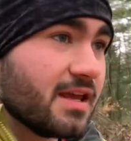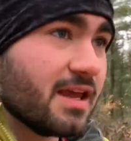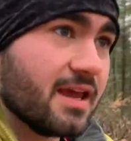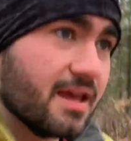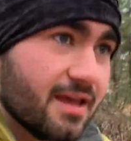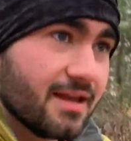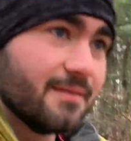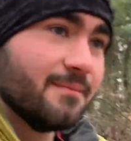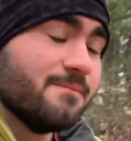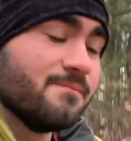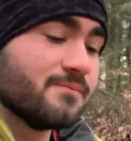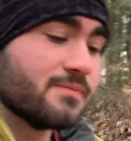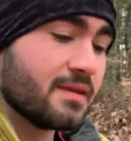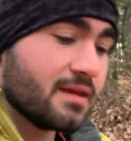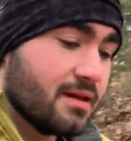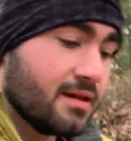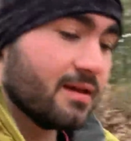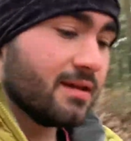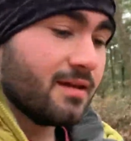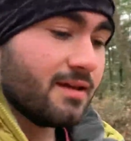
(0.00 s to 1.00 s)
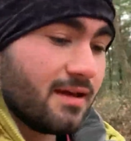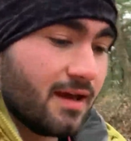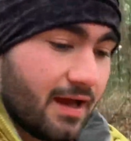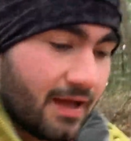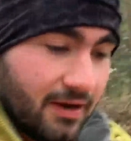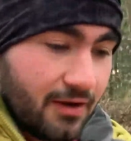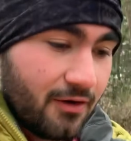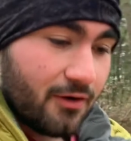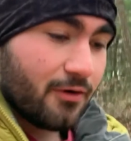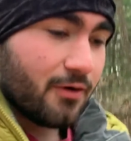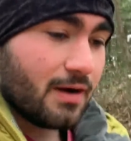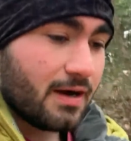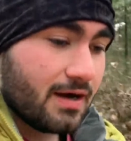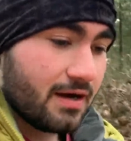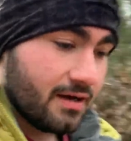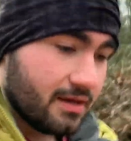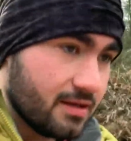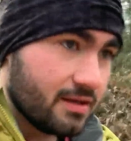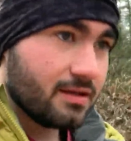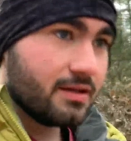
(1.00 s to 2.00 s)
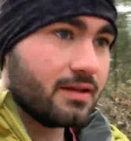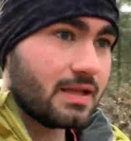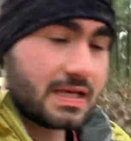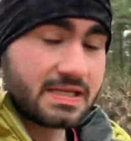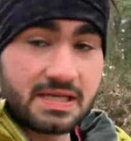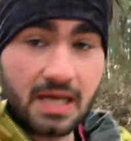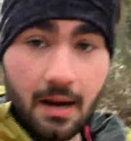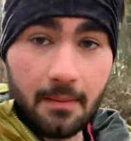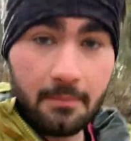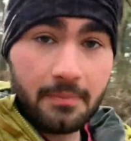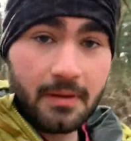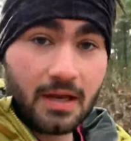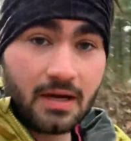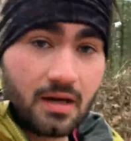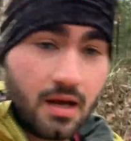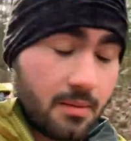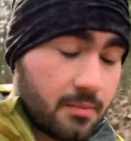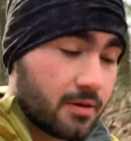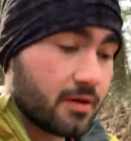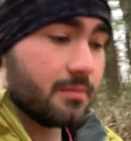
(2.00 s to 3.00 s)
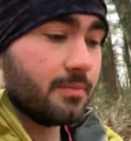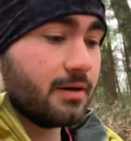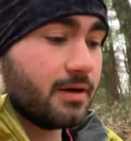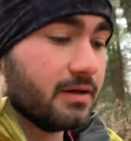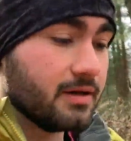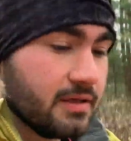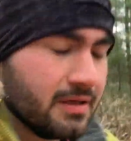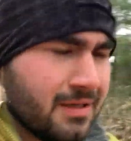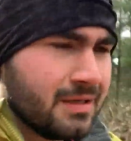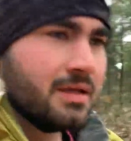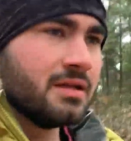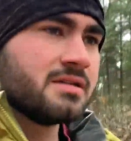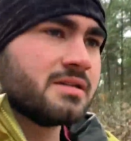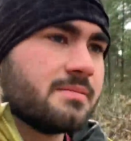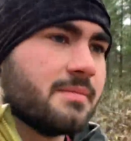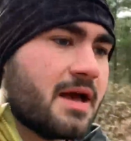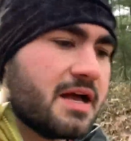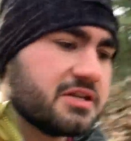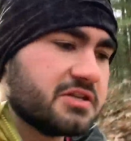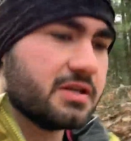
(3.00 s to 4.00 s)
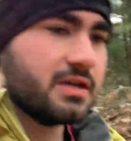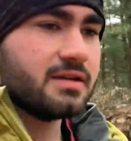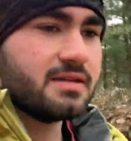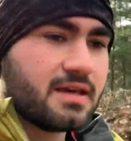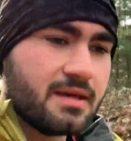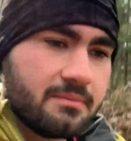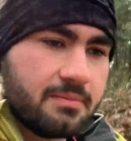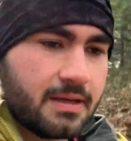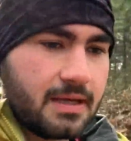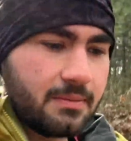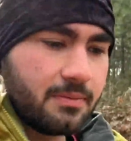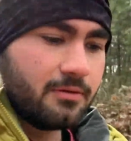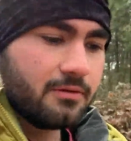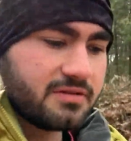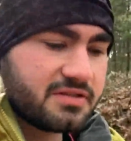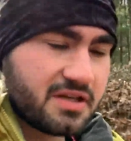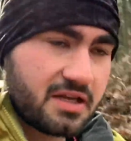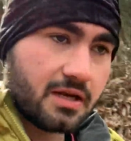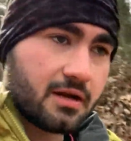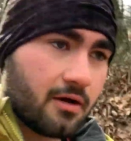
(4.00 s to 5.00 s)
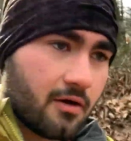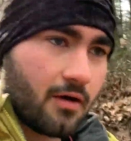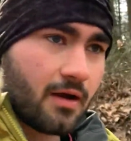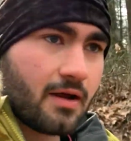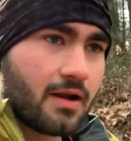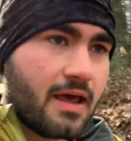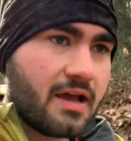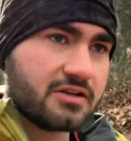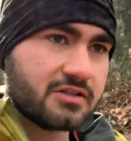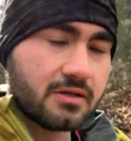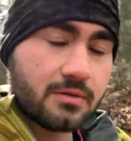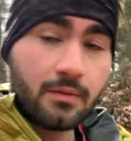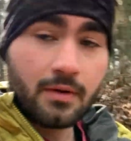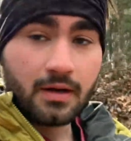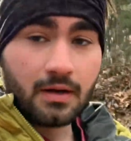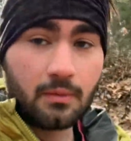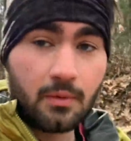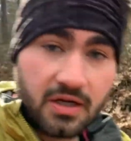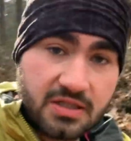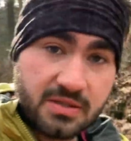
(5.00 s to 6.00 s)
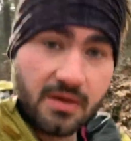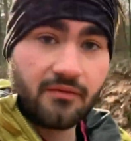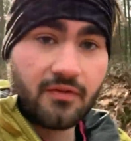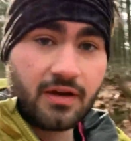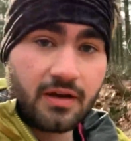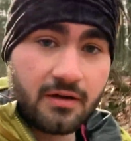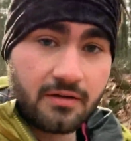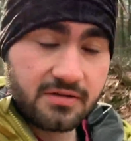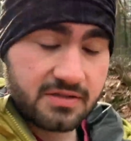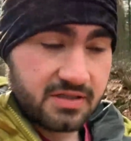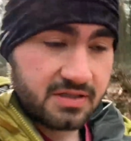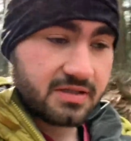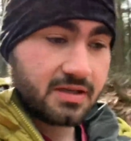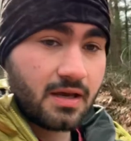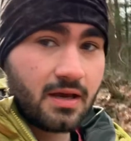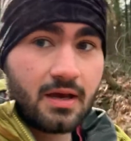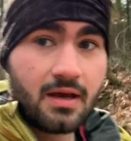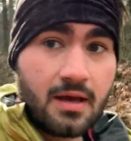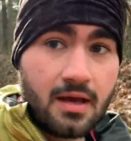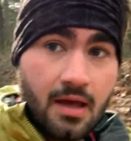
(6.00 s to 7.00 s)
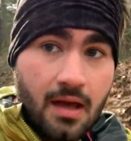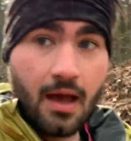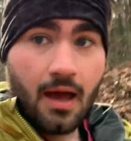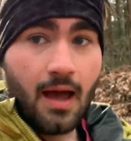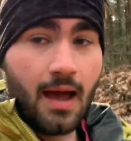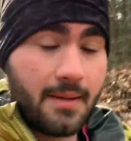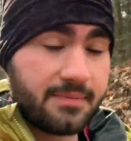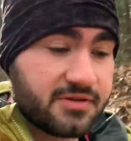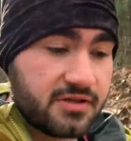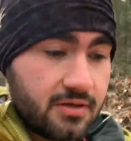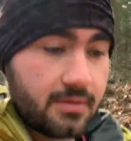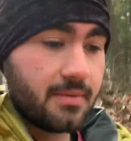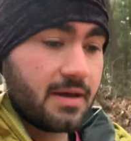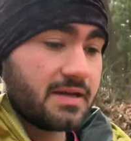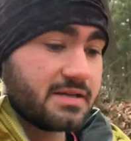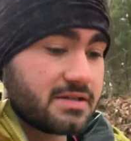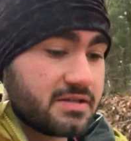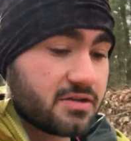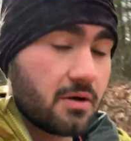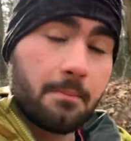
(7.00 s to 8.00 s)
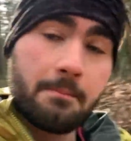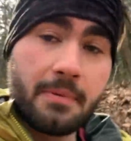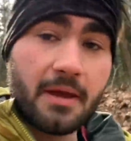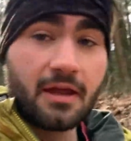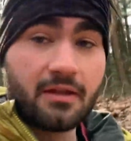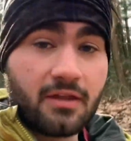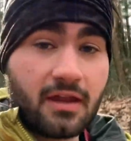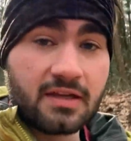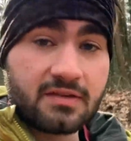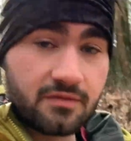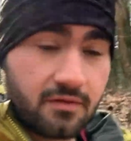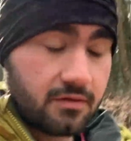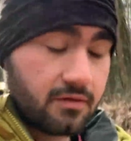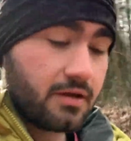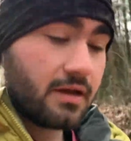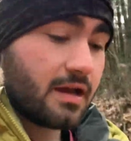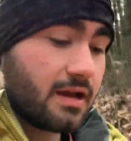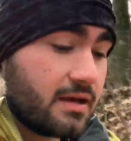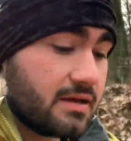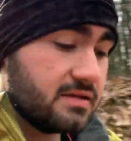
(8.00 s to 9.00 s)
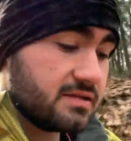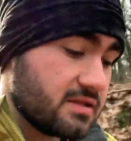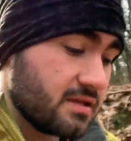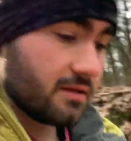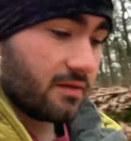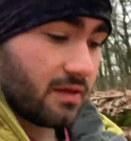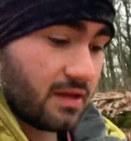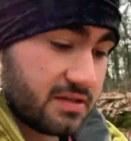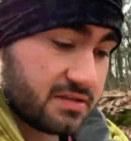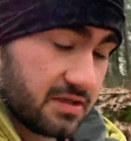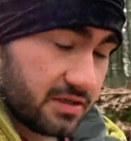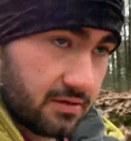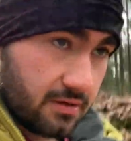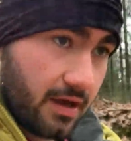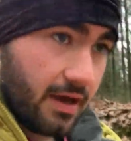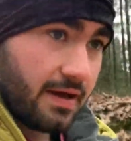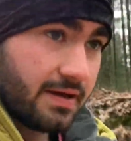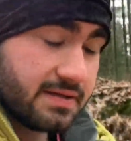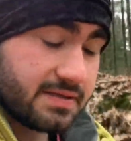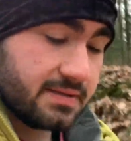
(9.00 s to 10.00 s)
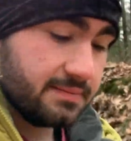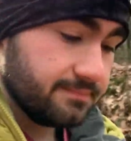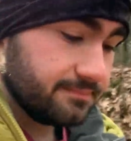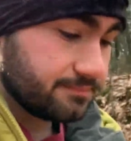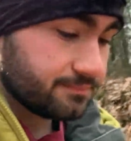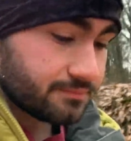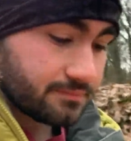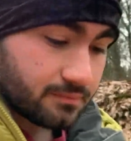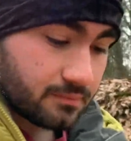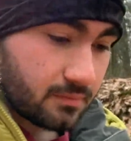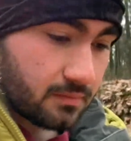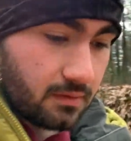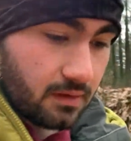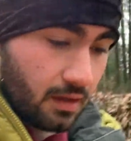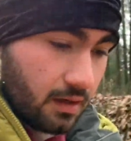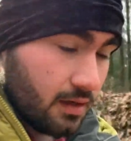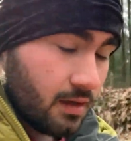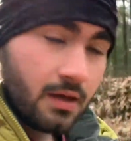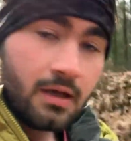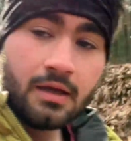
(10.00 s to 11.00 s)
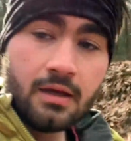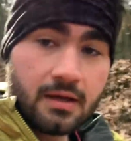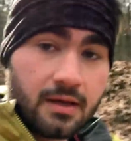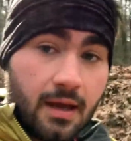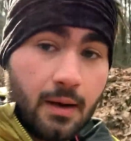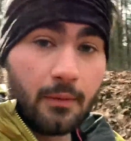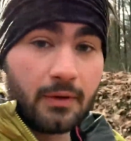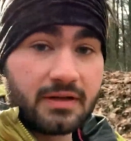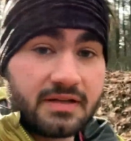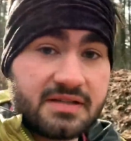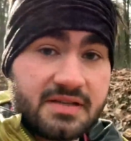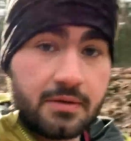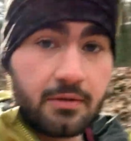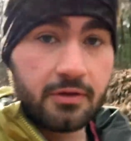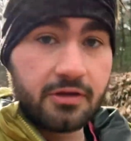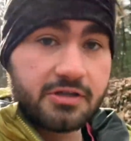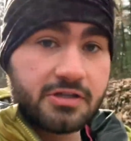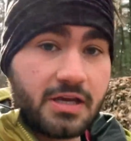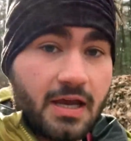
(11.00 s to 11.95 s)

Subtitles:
and I know that's not a big number, but just imagining 10 people sitting around actually wanting to watch my videos is absolutely amazing. So big thanks to you guys, and can't wait to see where this